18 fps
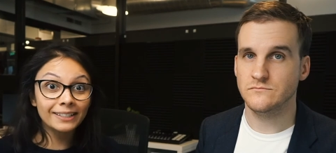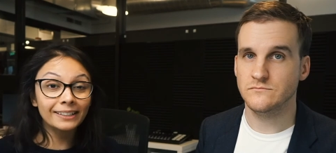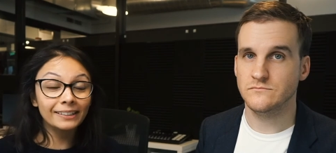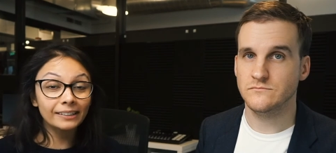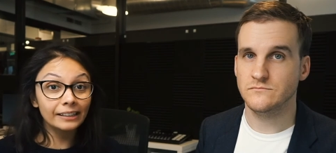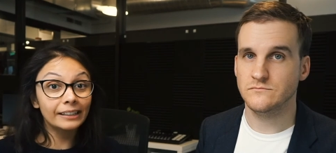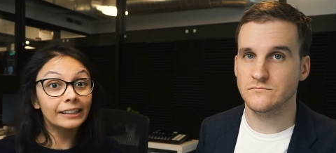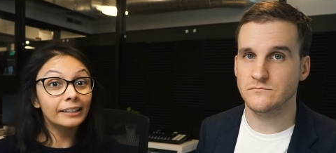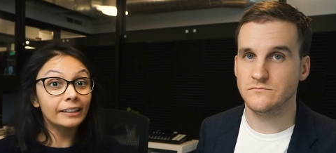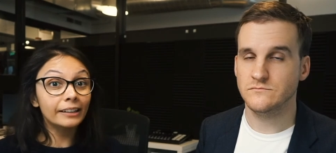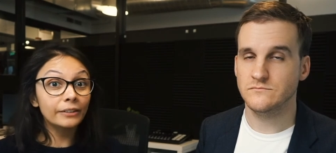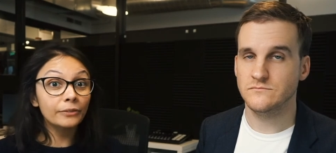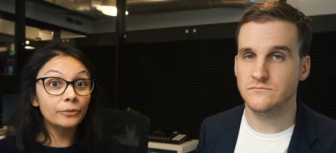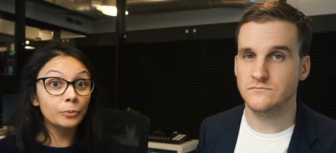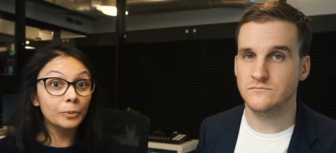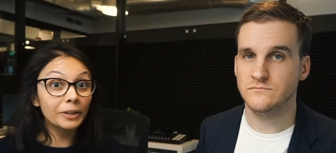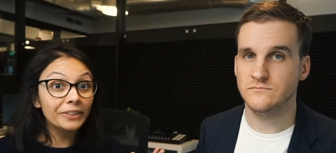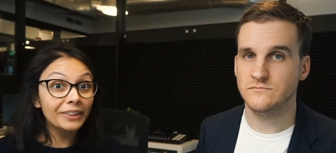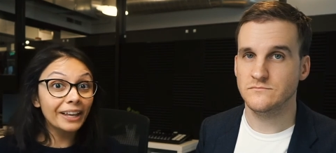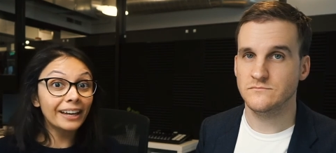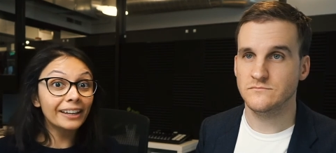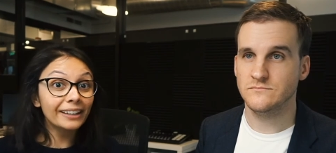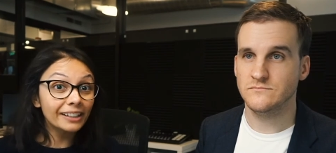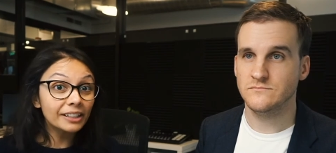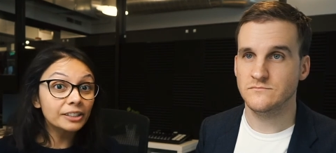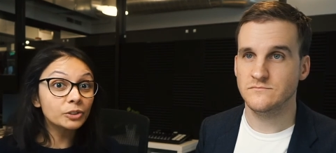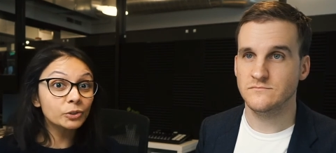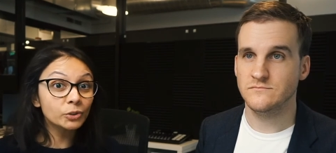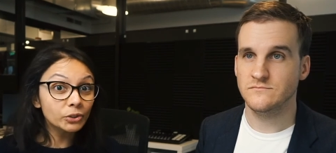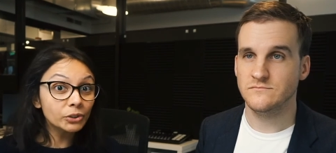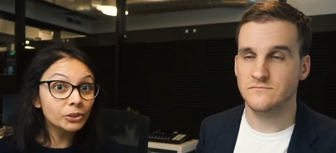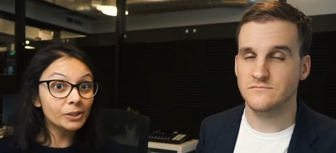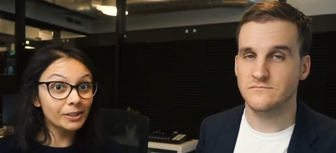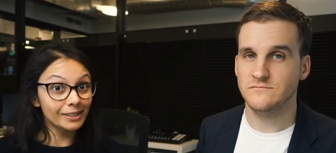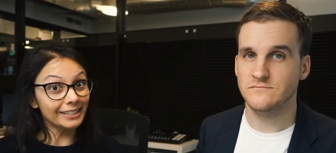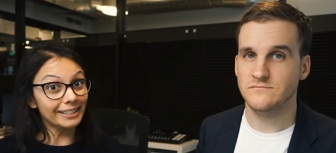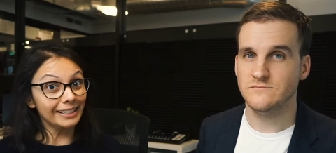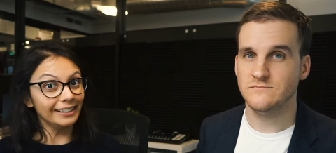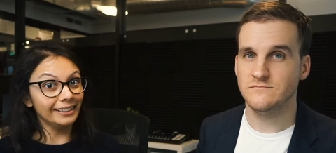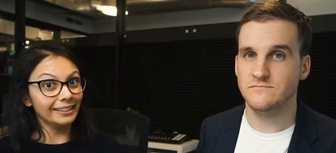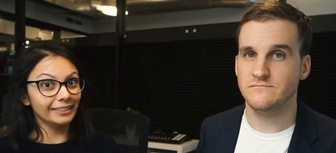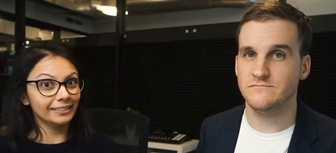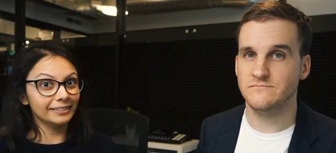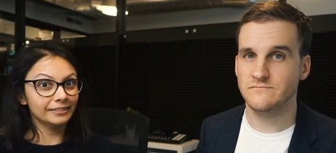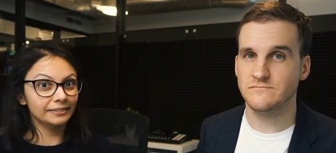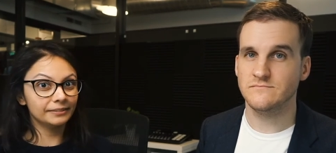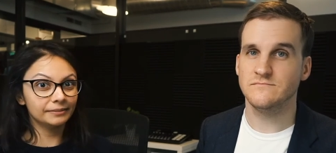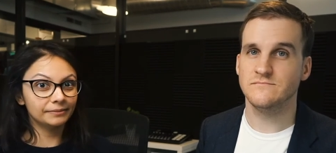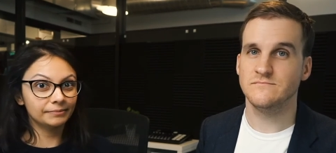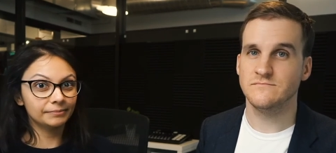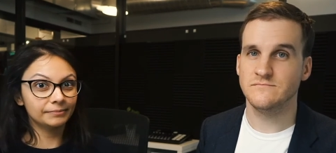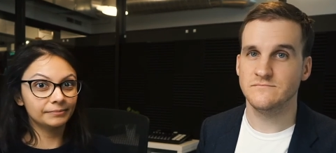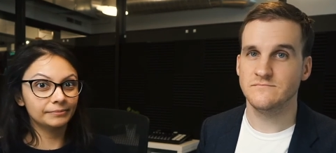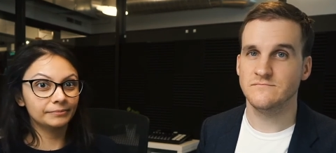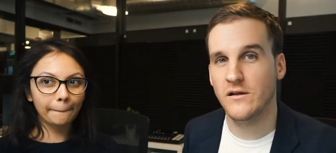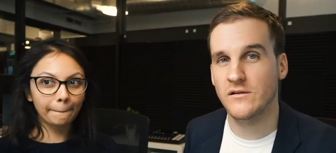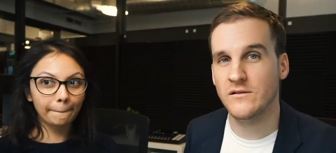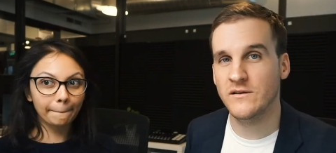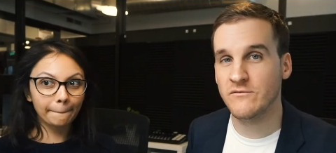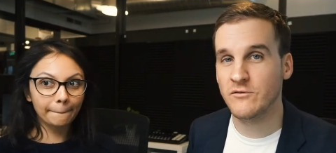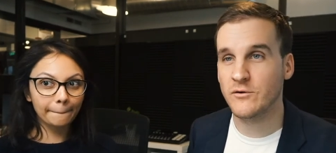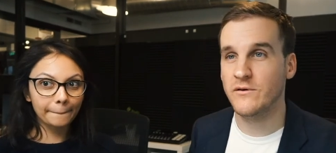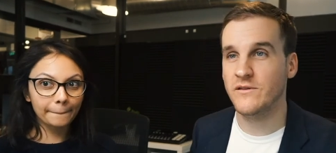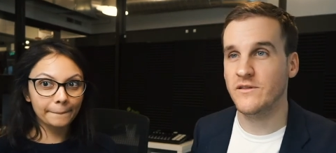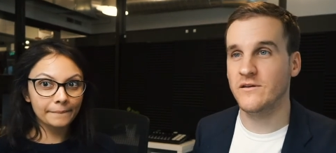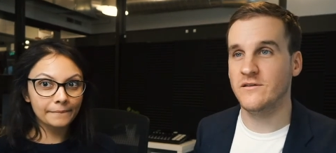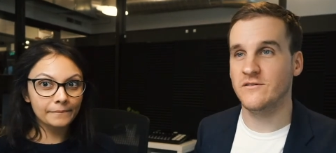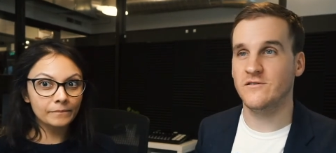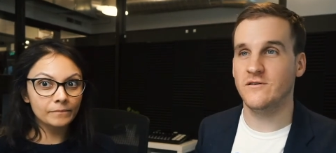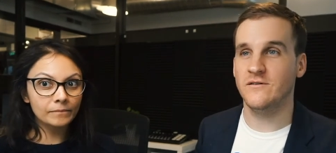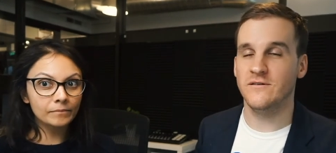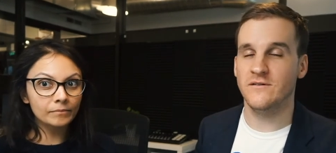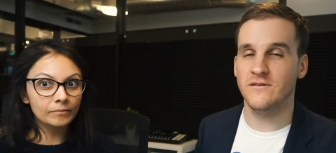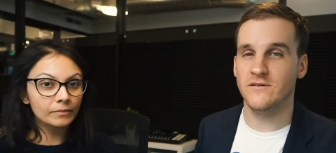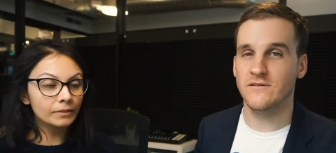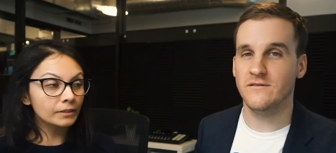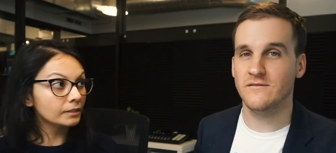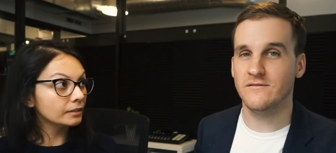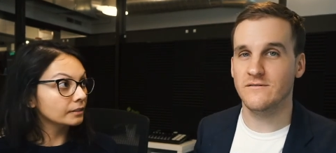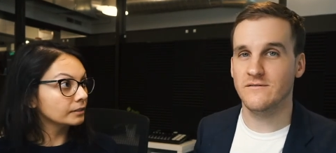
Speaker 1: to live with that uncertainty.
Speaker 2: Living with uncertainty